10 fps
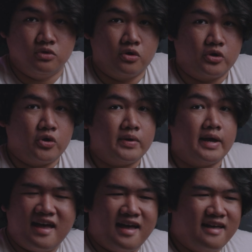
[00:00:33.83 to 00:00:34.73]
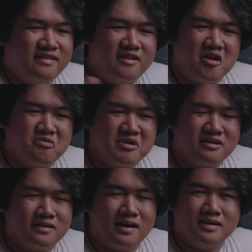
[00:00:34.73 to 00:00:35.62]
Don't go yet. And then I
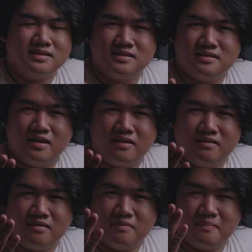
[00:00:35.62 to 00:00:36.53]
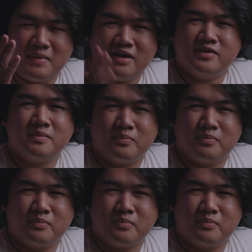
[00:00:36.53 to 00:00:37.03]
realized Mavic